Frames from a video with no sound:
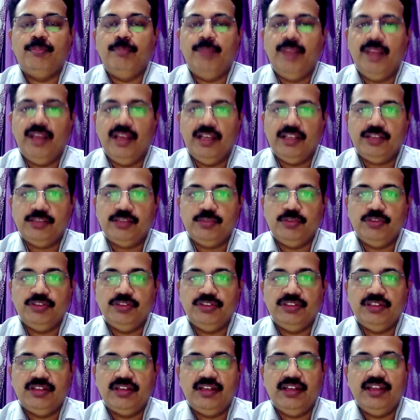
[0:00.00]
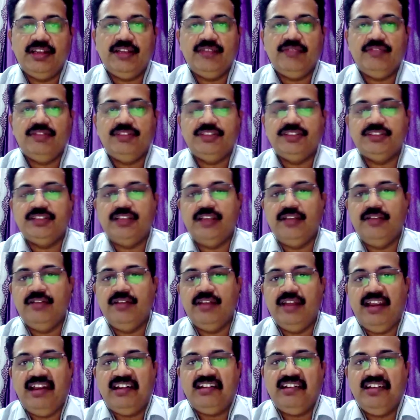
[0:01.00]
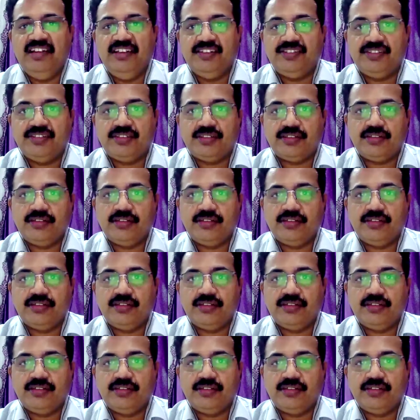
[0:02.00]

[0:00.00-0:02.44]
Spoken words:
big exposure like which is having at least